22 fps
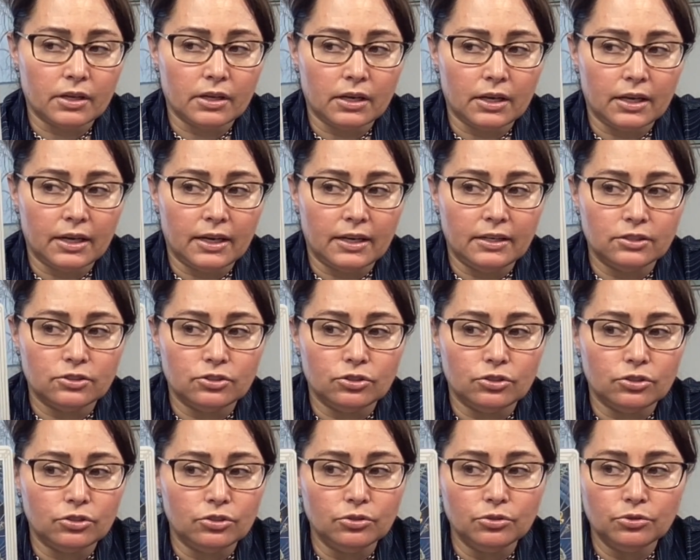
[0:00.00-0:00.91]
it's
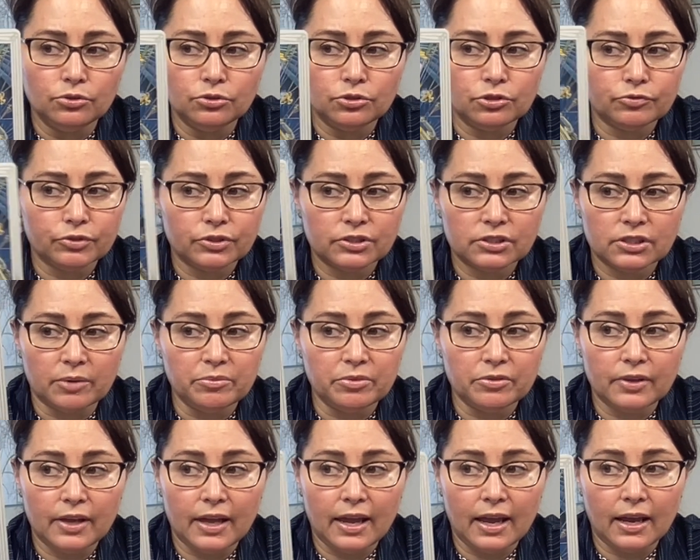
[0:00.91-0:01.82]
used for
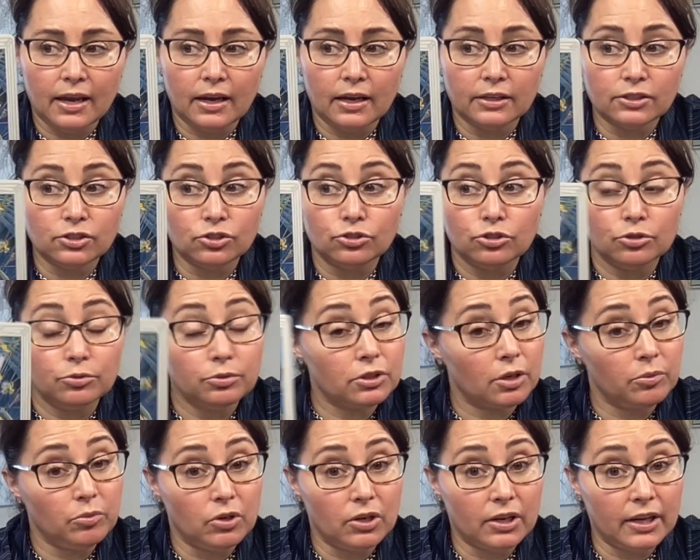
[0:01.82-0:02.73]
something, it's to do with
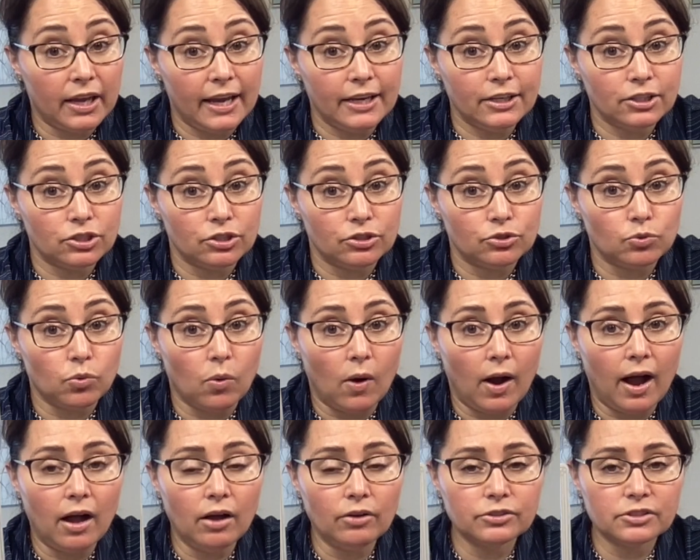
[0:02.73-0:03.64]
communication as
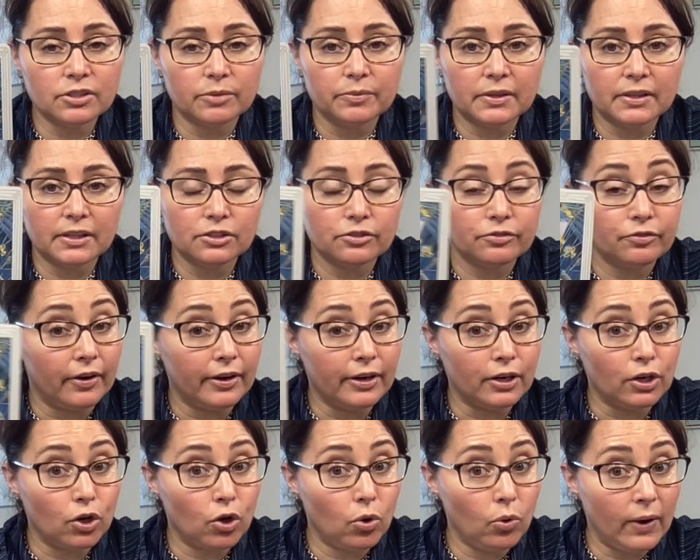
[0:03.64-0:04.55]
well, something that's very
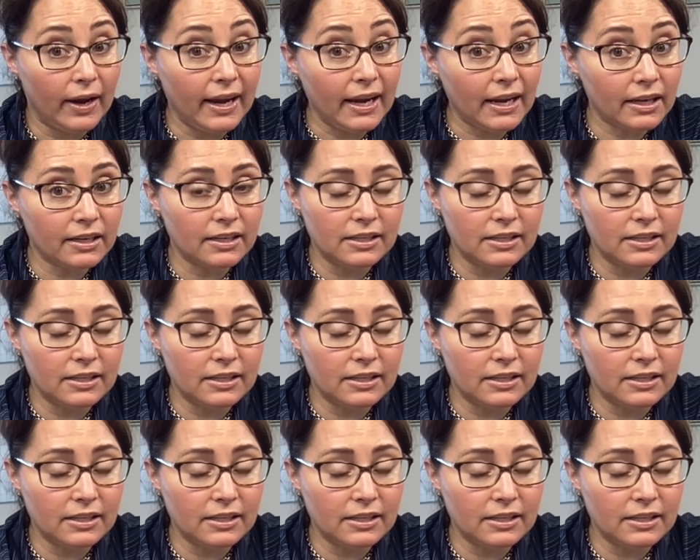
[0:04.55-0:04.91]
quick.